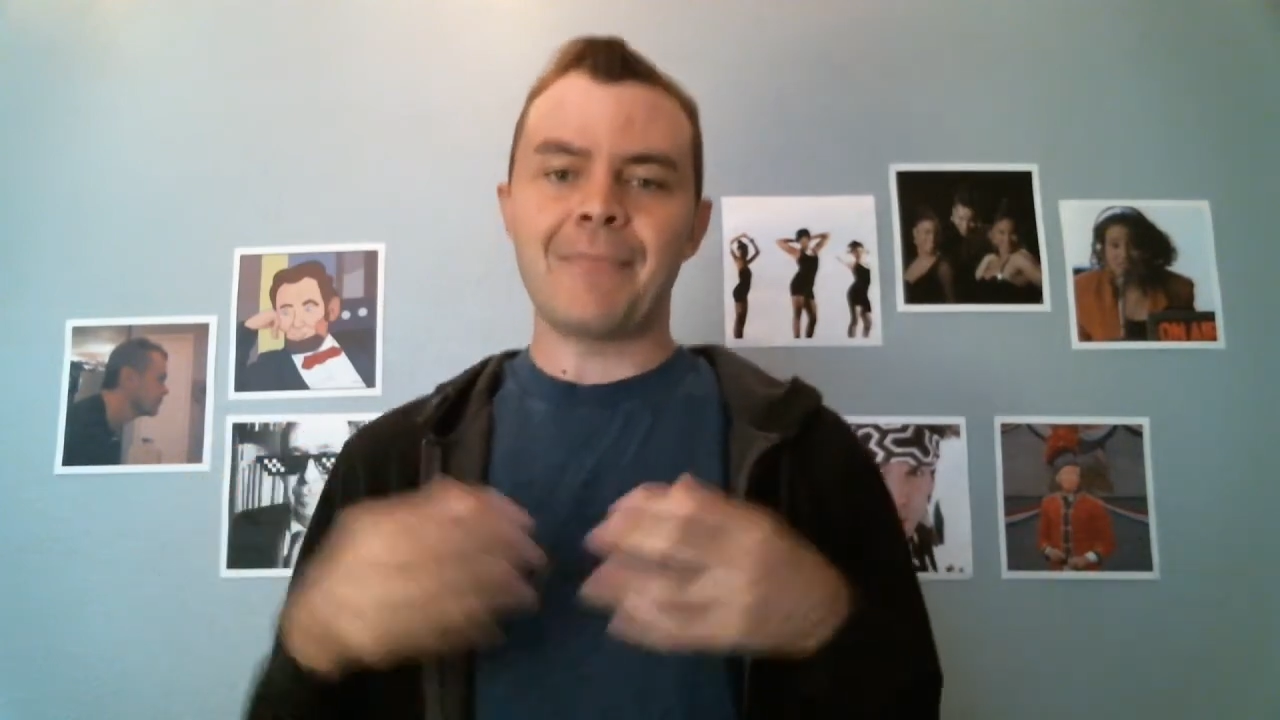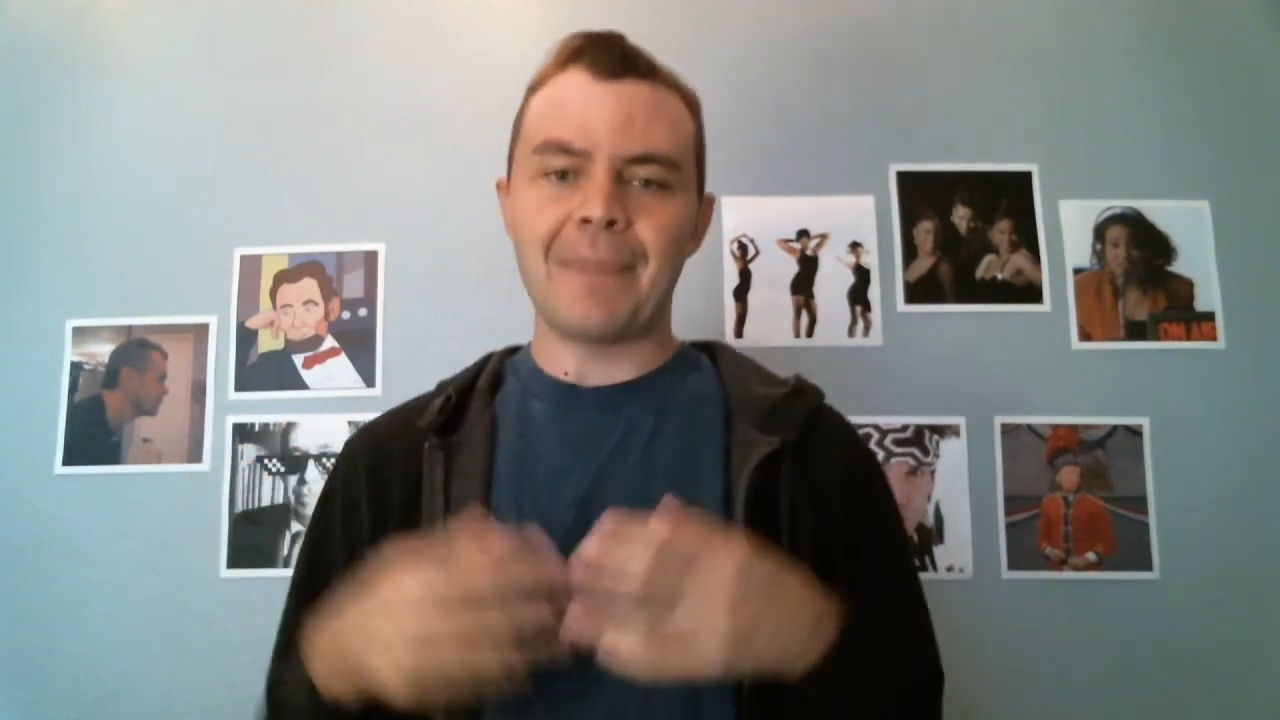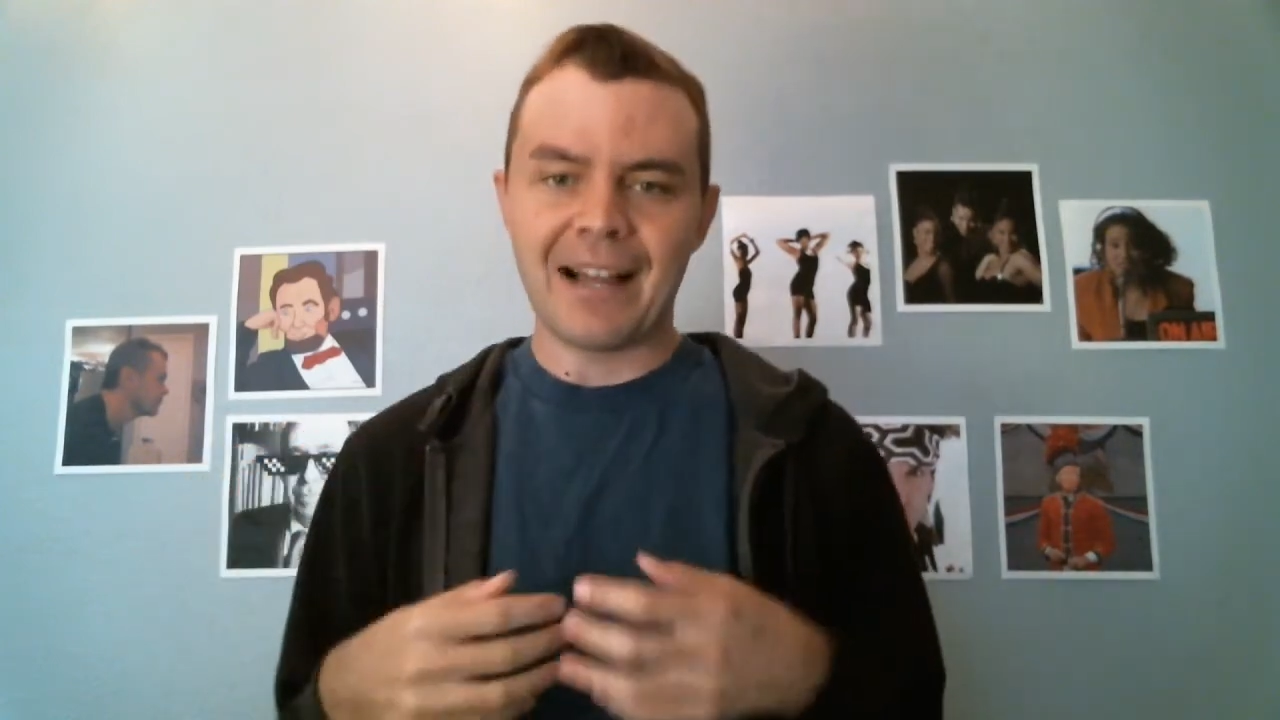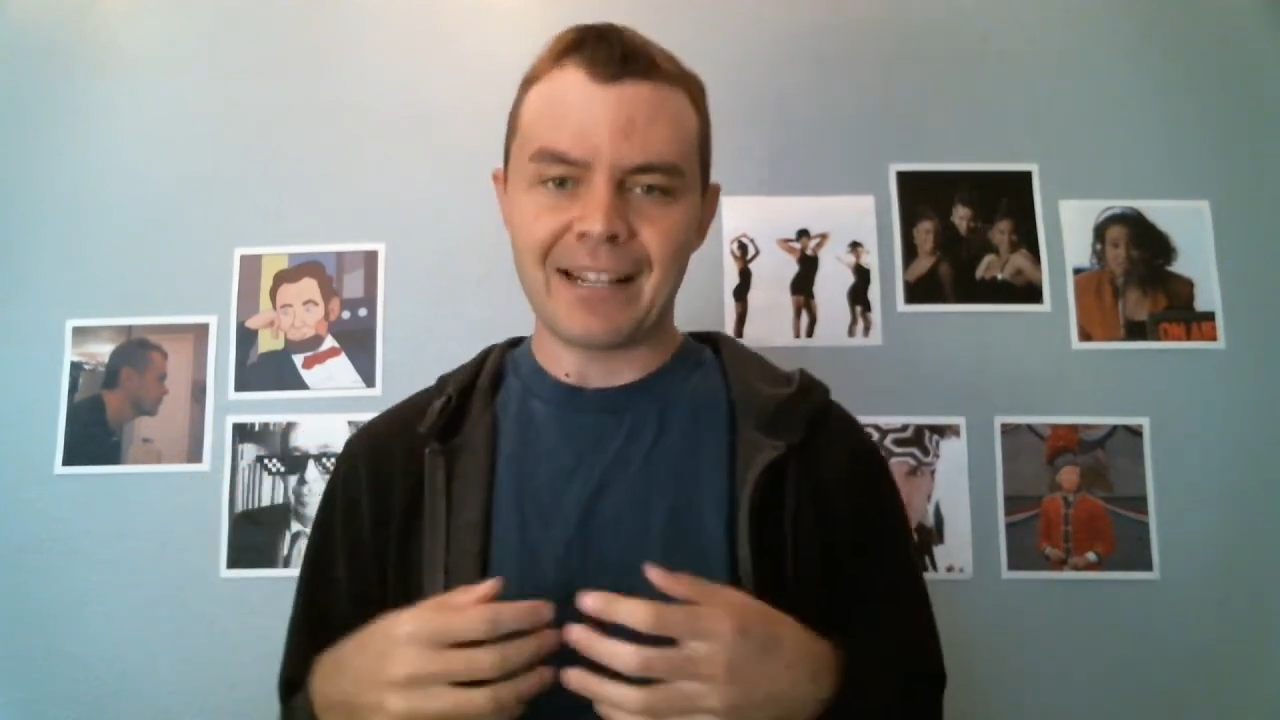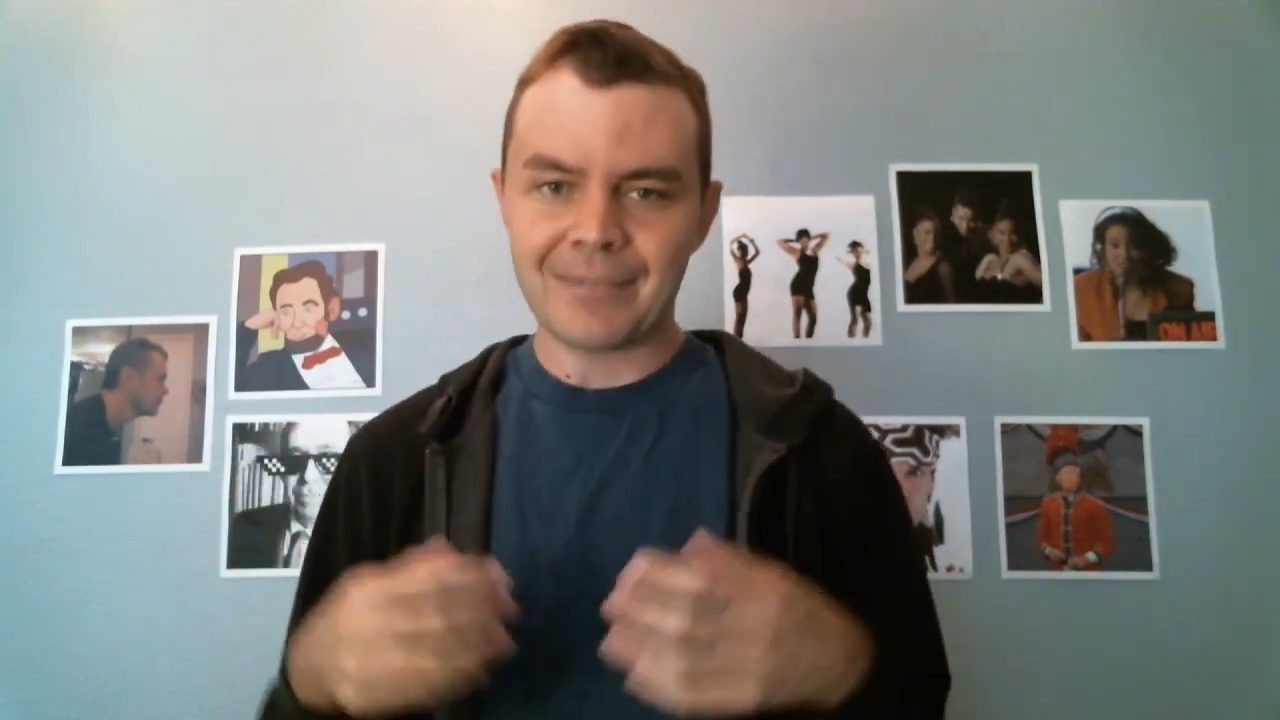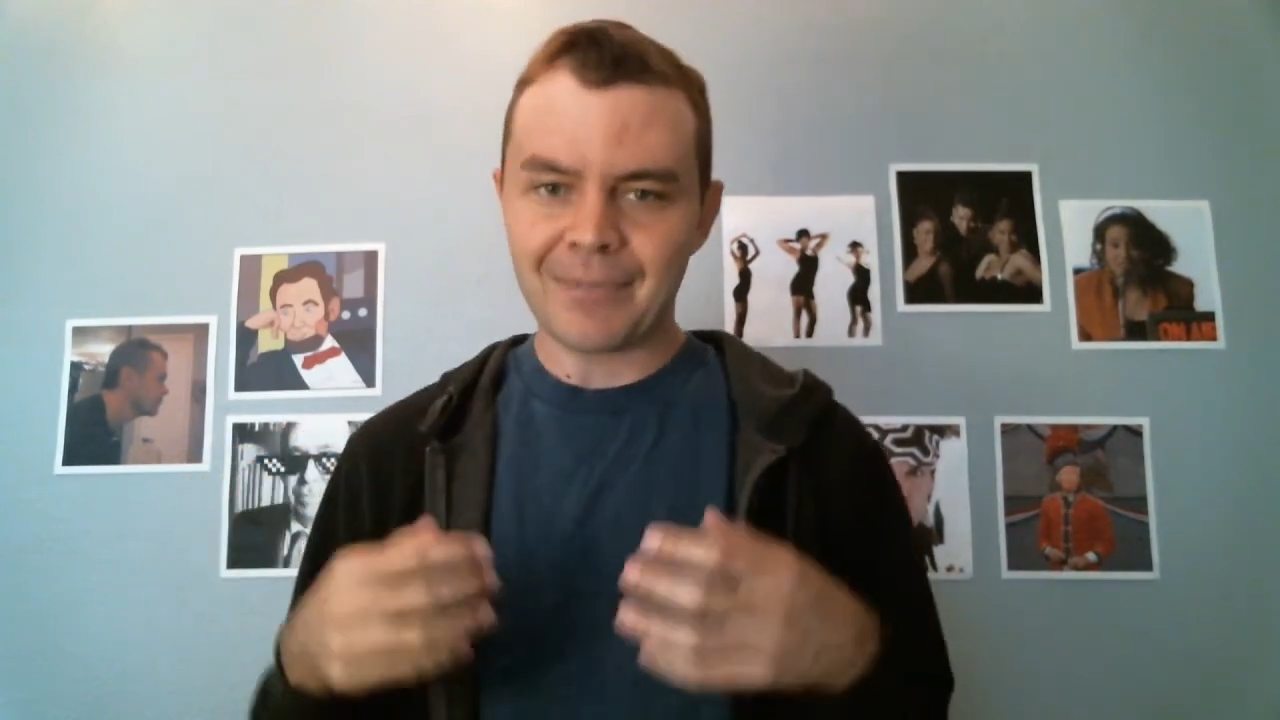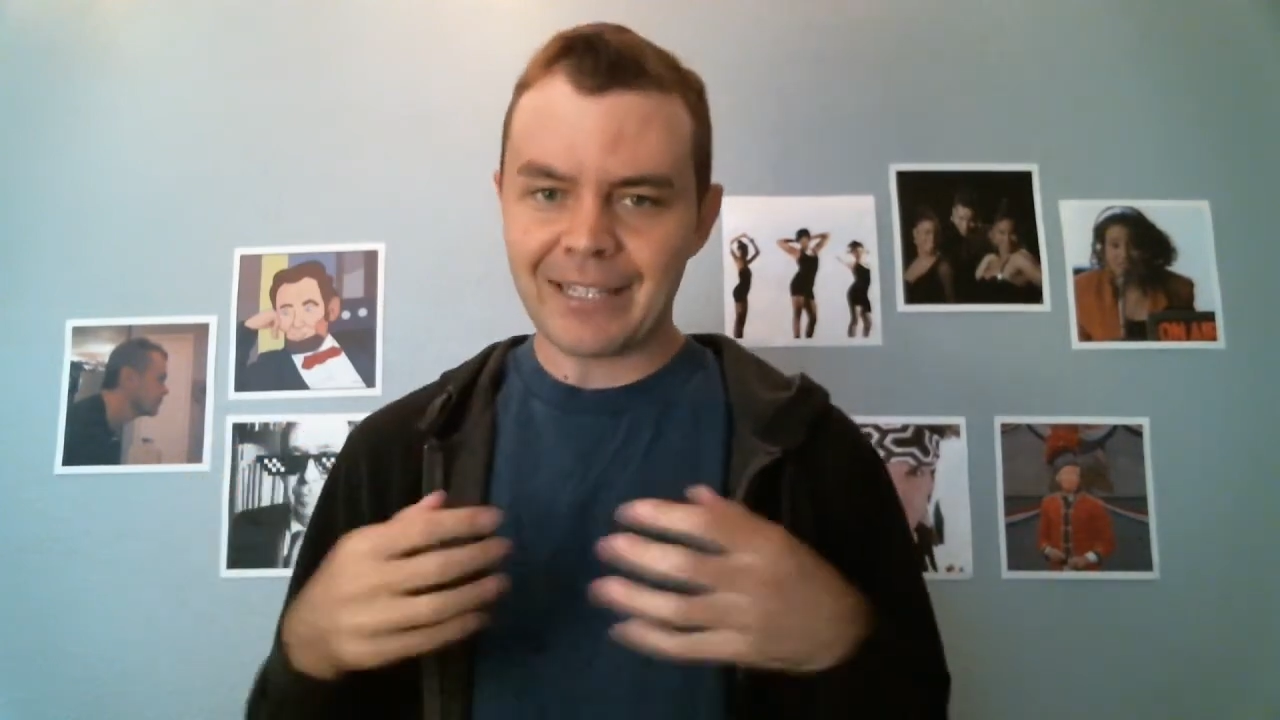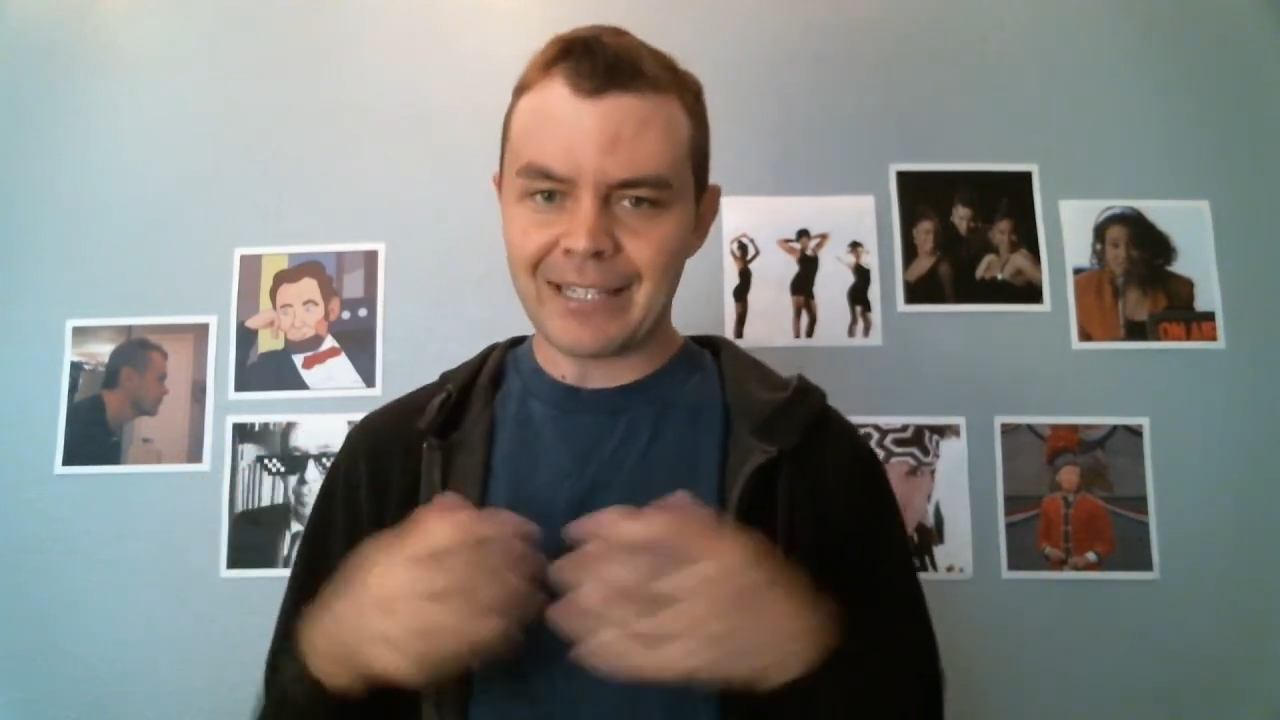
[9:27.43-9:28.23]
impossibly